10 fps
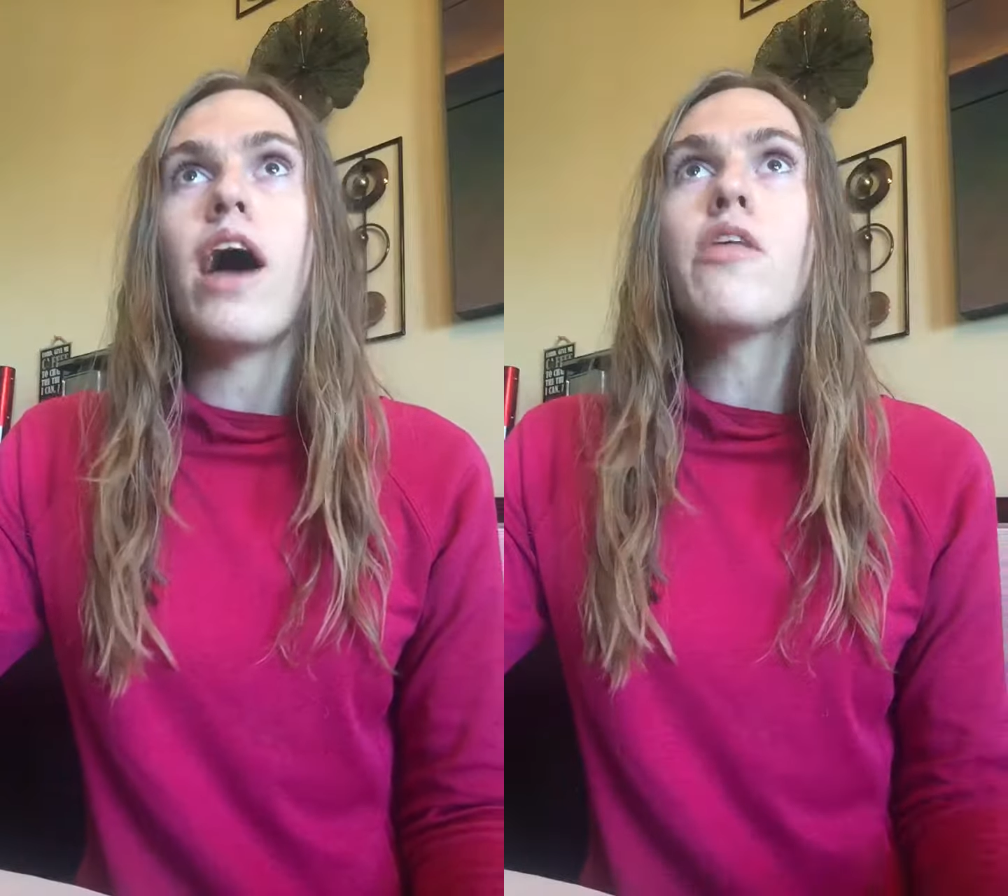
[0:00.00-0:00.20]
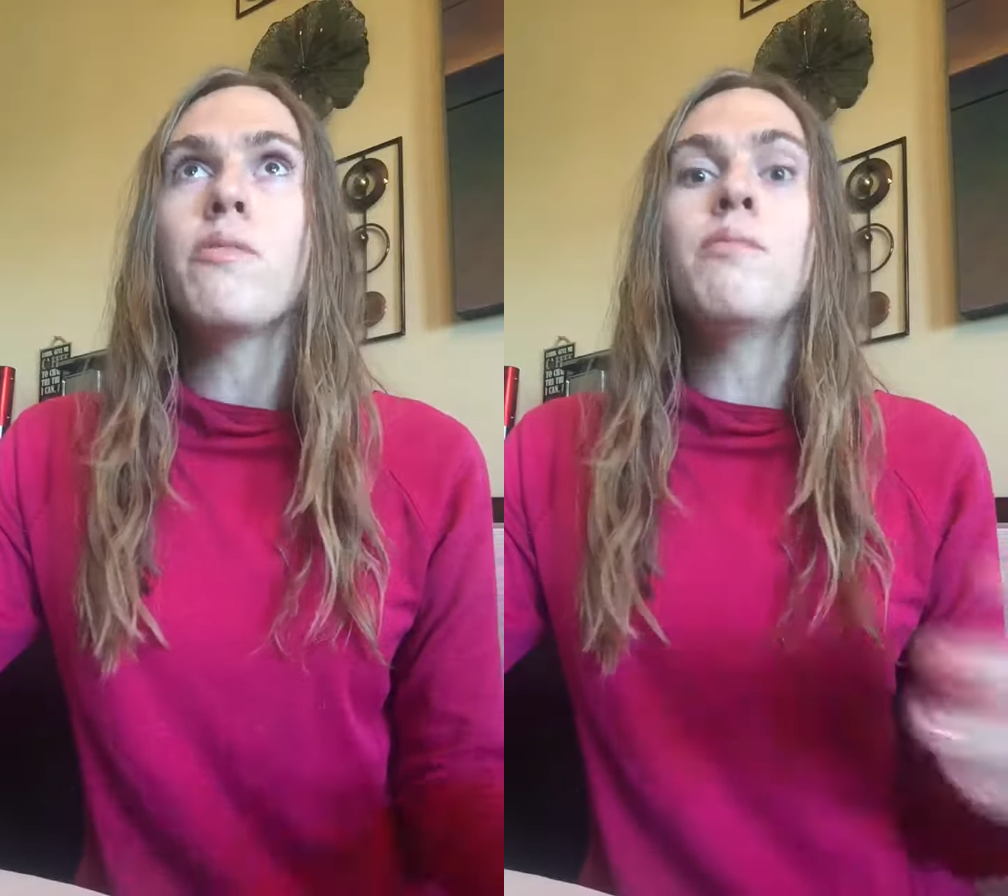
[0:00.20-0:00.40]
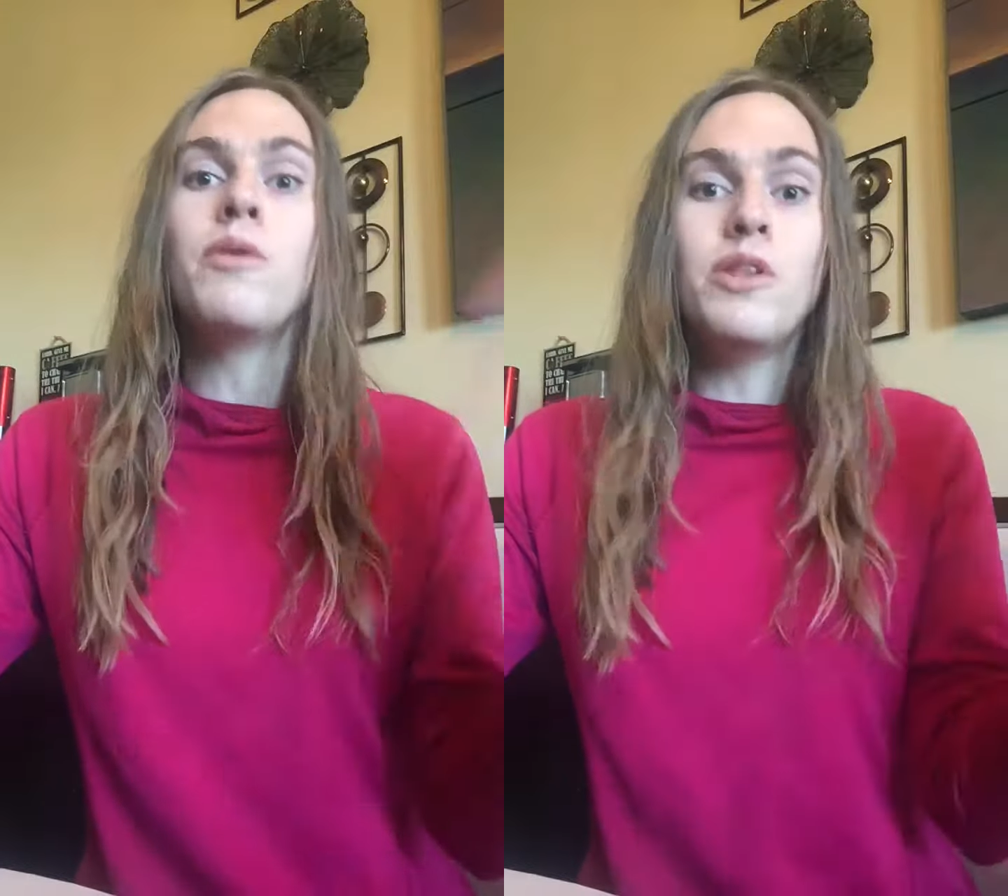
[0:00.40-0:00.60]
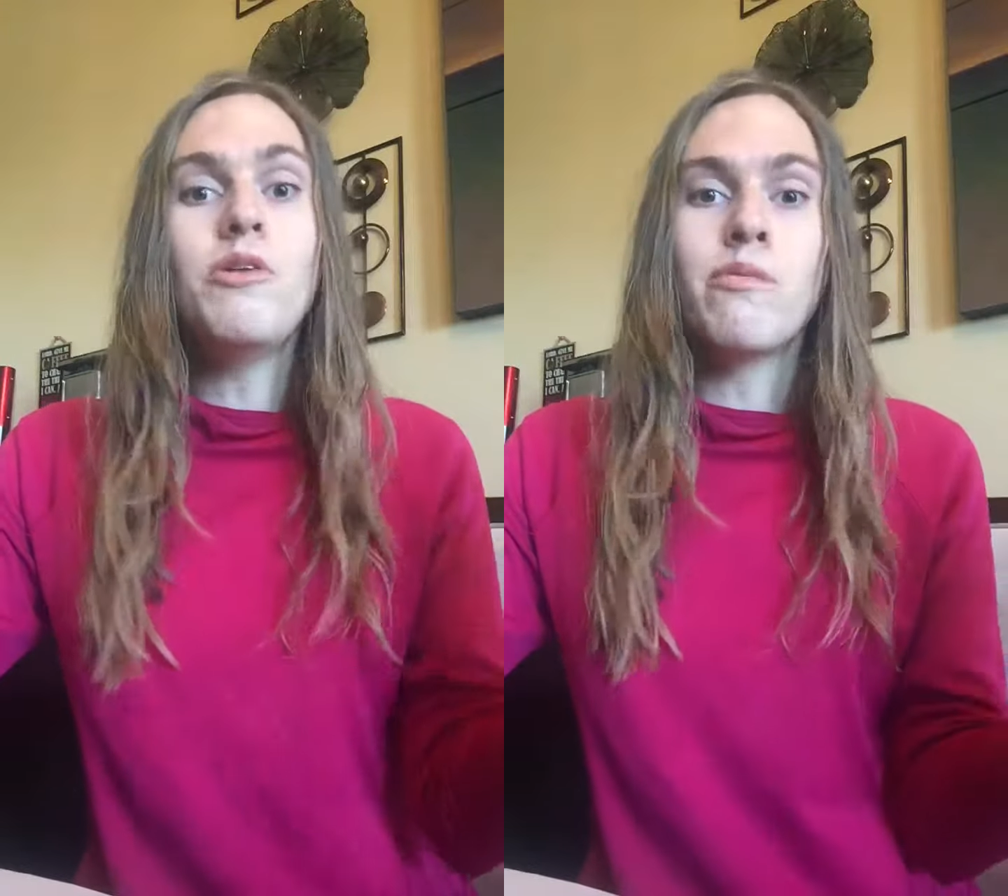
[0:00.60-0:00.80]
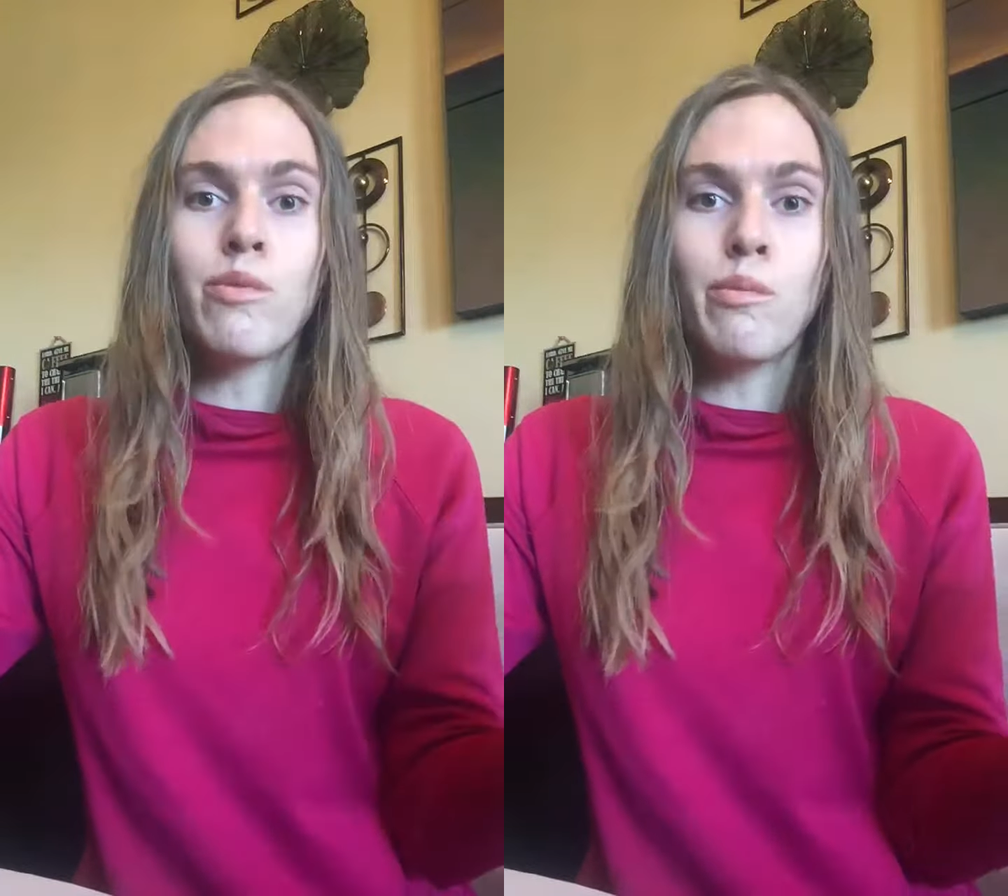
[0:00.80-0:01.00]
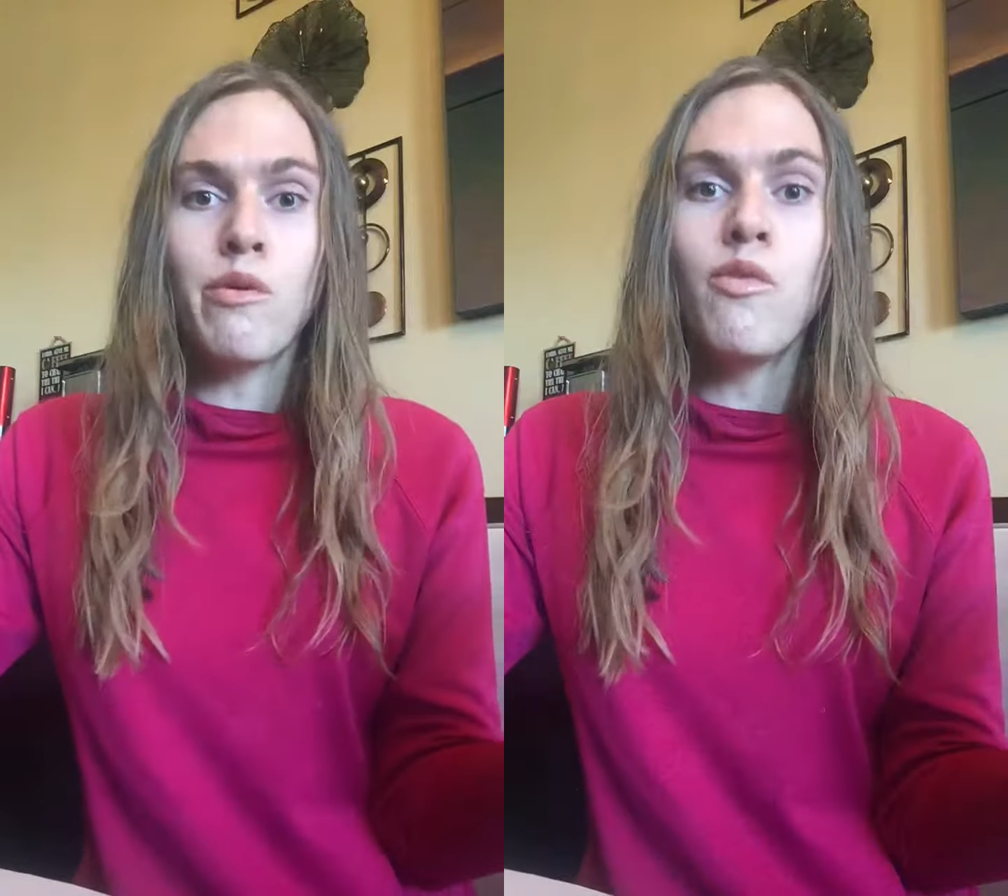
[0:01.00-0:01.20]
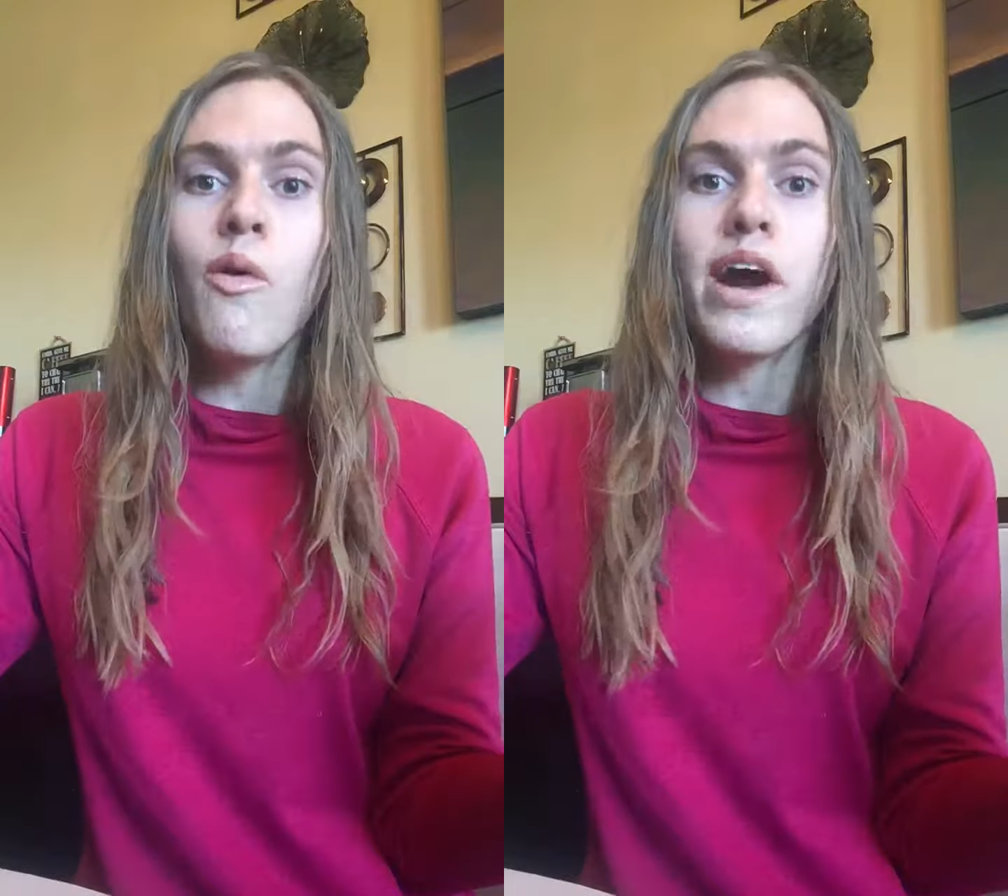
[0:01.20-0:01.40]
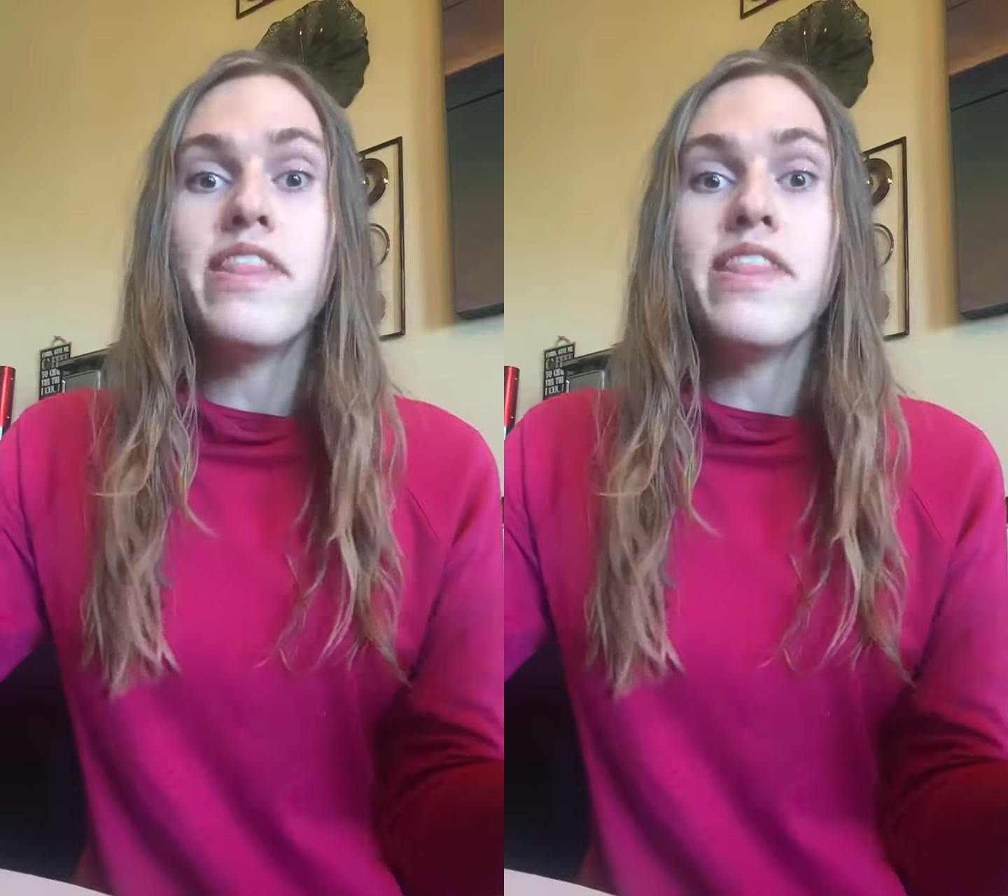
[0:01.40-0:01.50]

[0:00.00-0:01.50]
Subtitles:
other people knew them from before,